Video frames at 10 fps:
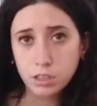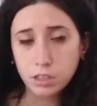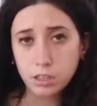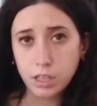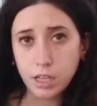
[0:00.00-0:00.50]

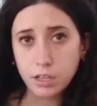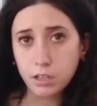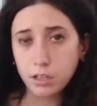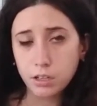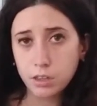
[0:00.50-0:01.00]
Like,
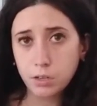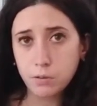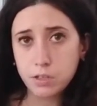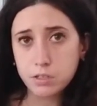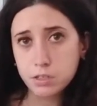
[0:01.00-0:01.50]
there
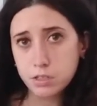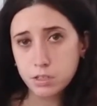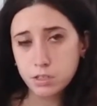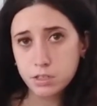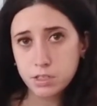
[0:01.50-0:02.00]
was
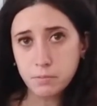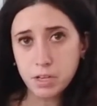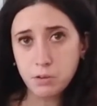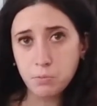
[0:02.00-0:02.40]
somebody who